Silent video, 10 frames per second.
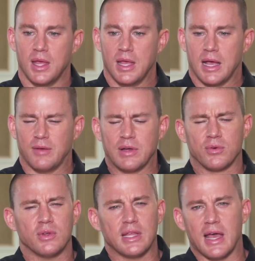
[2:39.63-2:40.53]
I've never
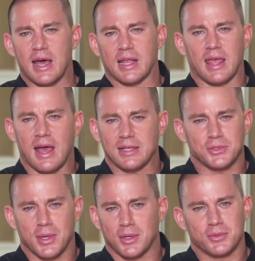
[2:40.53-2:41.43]
really had a cat,
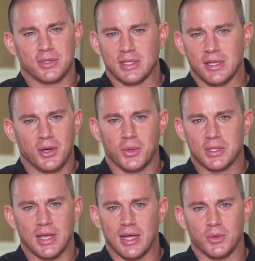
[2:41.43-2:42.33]
so I don't really know
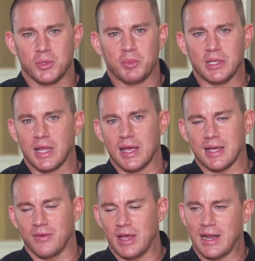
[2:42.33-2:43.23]
what that would be like.
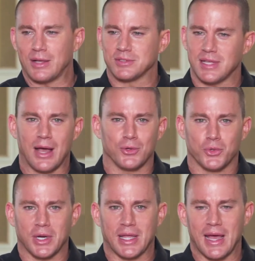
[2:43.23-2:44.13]
I've had
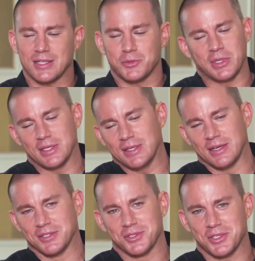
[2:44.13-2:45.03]
outdoor cats, but
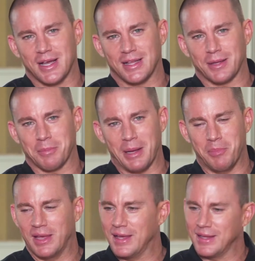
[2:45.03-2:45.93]
so they're not like my
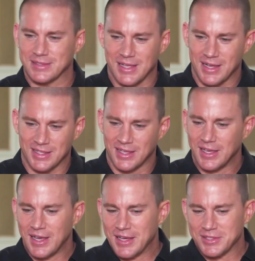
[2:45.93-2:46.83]
pet exactly.
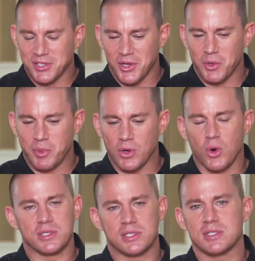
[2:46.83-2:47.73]
So, but
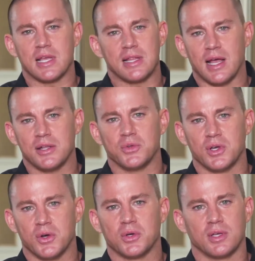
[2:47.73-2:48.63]
horses, I do
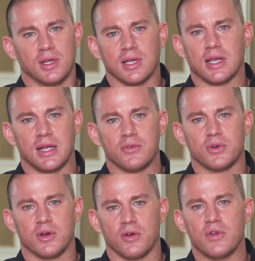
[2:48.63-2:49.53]
know kind of
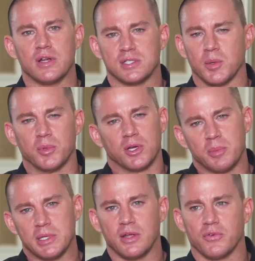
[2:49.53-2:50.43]
are very similar
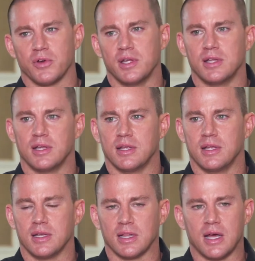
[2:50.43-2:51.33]
but different
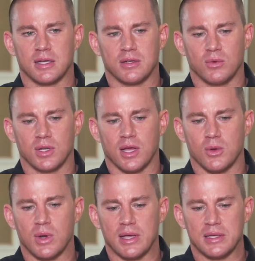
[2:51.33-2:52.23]
in a lot
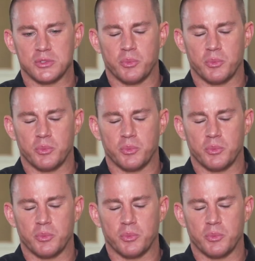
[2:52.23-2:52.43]
of ways.